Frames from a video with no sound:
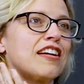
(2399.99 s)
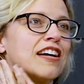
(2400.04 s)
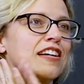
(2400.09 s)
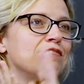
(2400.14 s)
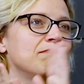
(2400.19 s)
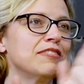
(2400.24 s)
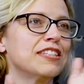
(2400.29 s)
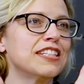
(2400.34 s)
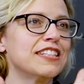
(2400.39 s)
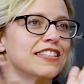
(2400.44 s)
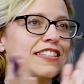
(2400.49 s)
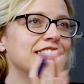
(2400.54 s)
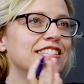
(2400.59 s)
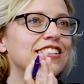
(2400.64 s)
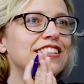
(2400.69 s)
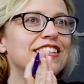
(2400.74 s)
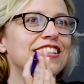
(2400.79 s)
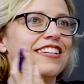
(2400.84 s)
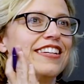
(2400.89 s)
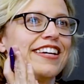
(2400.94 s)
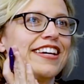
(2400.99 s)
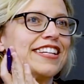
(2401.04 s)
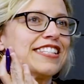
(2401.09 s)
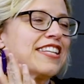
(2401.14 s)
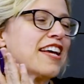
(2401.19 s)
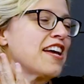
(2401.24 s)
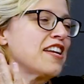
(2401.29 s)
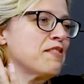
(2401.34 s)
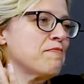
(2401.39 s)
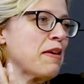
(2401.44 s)
I'm
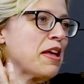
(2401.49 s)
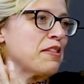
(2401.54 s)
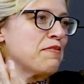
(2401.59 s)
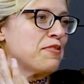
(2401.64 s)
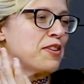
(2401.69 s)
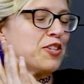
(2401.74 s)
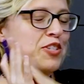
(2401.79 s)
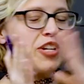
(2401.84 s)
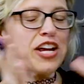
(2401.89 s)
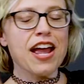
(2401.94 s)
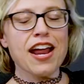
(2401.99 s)
excited about the future.